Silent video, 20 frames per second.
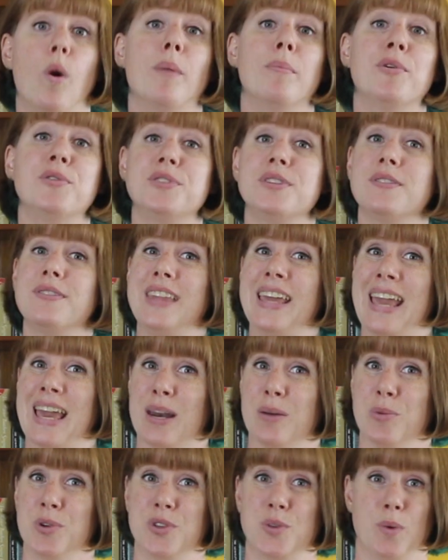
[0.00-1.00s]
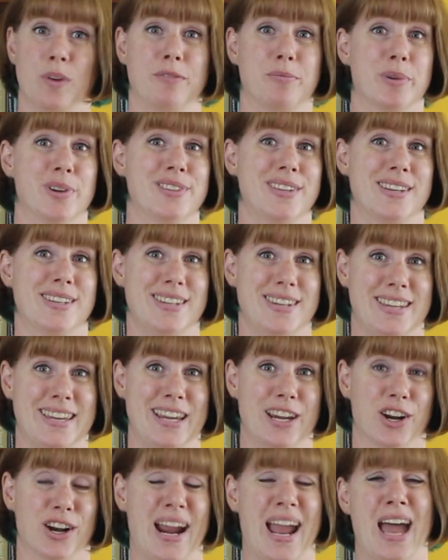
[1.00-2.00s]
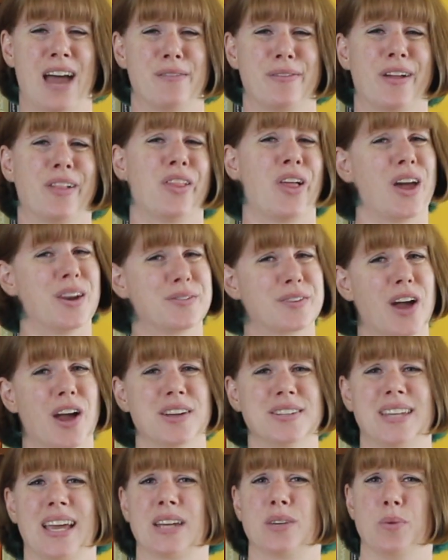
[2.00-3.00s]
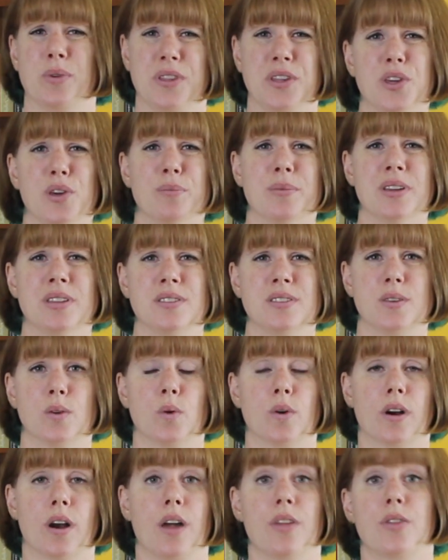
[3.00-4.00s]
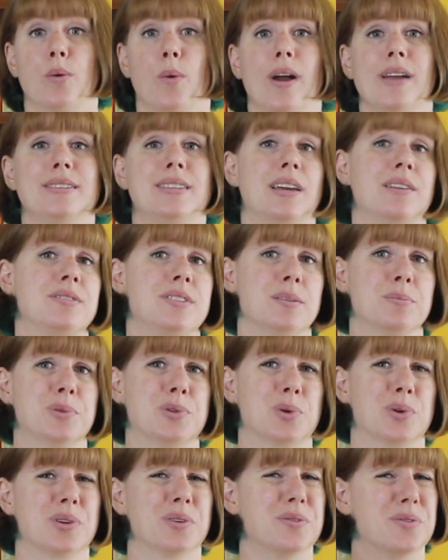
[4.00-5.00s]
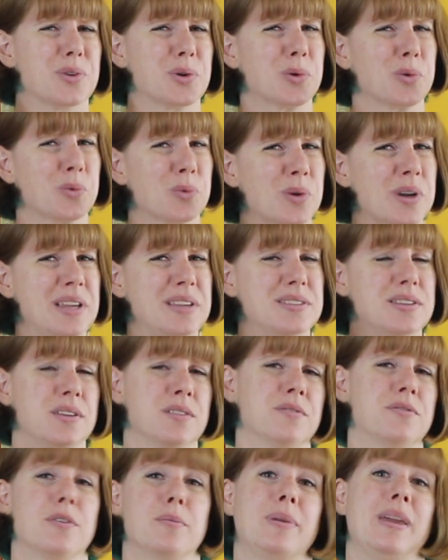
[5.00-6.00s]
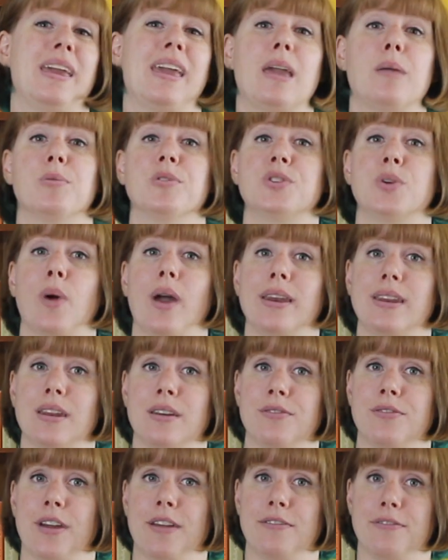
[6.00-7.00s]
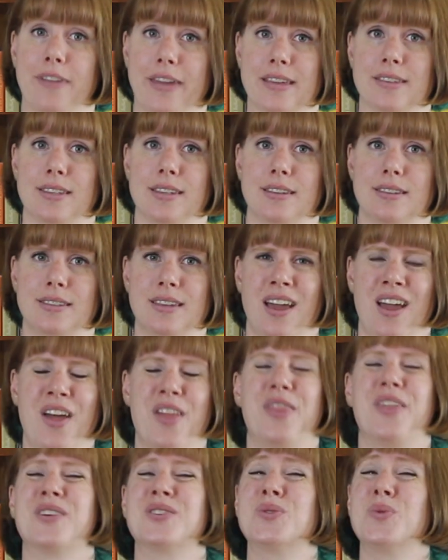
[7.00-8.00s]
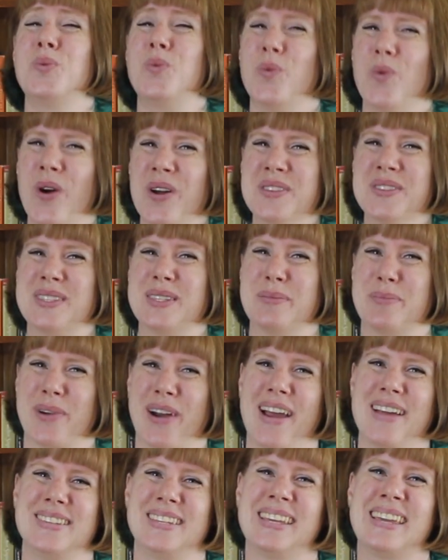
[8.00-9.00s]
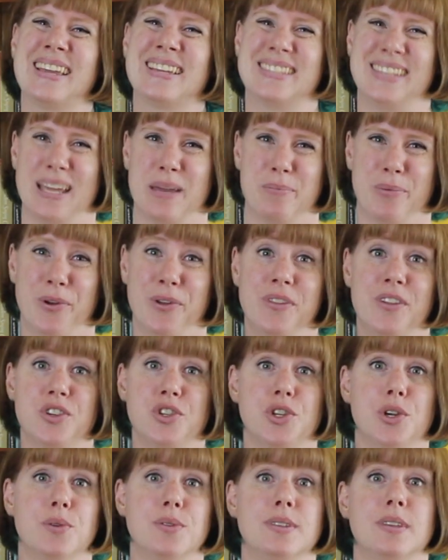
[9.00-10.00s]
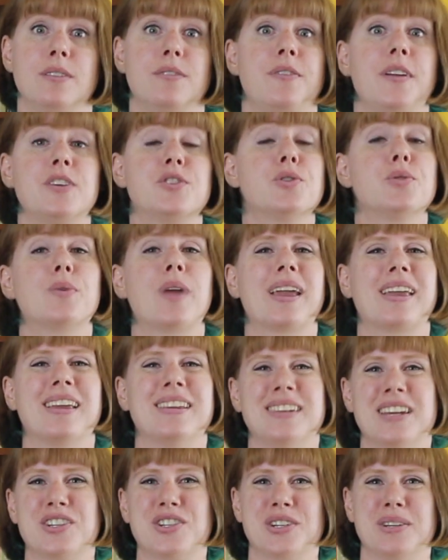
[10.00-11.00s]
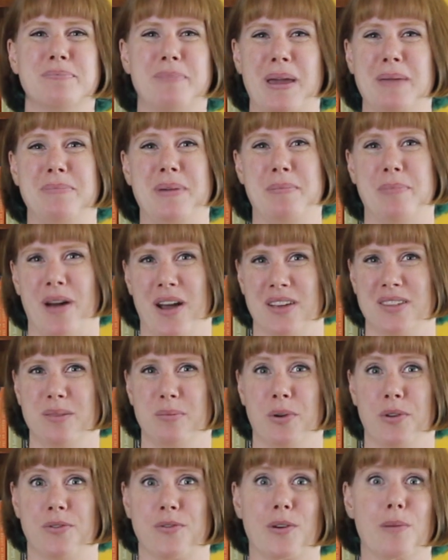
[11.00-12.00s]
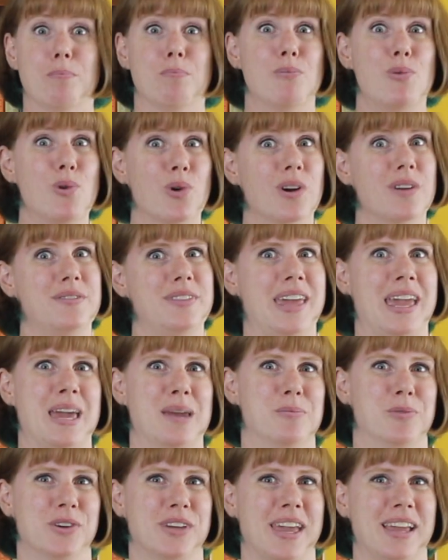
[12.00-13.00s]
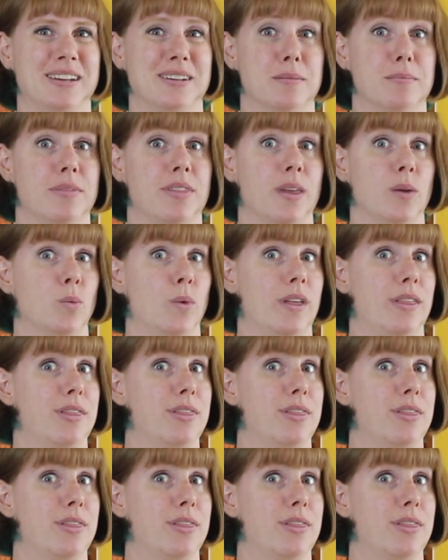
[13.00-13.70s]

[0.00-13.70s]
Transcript: While most of the animals we've presented here have a lot of contact with humans or otherwise have some sort of reason for being able to identify faces, there's one surprising example that shows that facial recognition might be possible for more of the animal kingdom than we